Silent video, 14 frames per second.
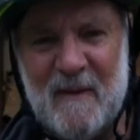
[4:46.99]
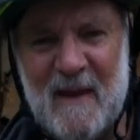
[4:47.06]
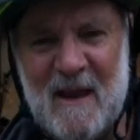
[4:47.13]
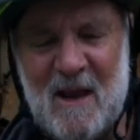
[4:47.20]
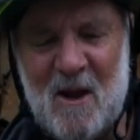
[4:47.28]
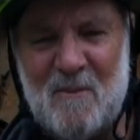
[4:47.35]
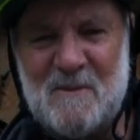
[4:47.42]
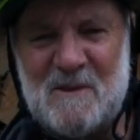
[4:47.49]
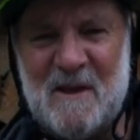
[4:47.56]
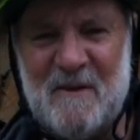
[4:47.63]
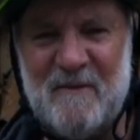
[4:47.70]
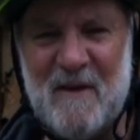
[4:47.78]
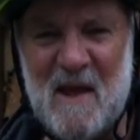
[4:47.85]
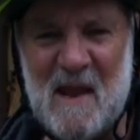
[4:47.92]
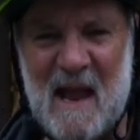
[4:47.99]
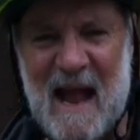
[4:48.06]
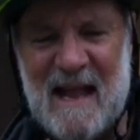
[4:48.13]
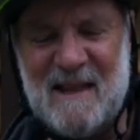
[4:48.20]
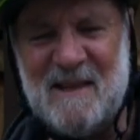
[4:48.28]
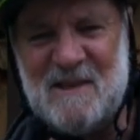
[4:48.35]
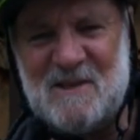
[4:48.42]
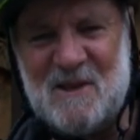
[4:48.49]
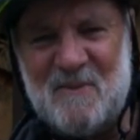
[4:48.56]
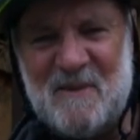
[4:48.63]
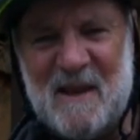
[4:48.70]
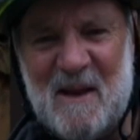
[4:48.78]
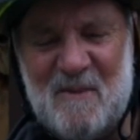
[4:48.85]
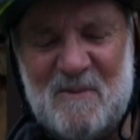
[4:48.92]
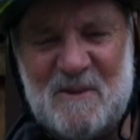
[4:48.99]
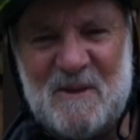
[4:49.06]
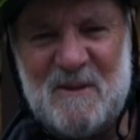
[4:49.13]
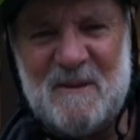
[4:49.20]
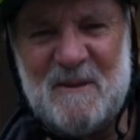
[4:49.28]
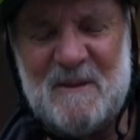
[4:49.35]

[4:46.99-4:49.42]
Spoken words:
It comes in very handy sometimes